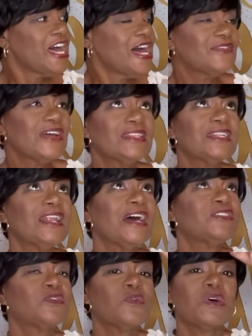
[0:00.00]
I've got the
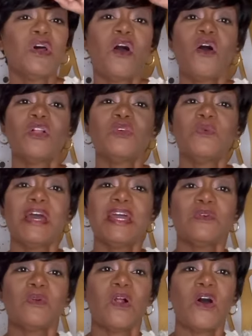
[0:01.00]
lights going all the way
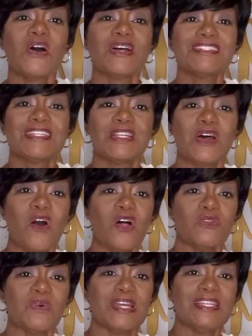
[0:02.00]
across and
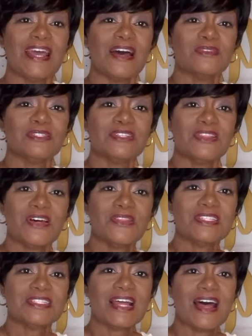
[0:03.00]
all the way down to the
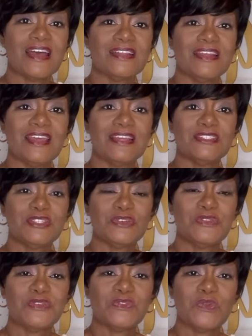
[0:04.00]
other side and
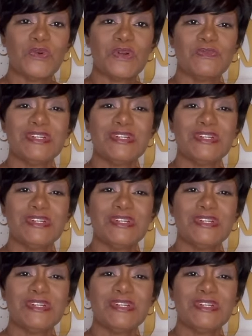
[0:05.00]
to the floor,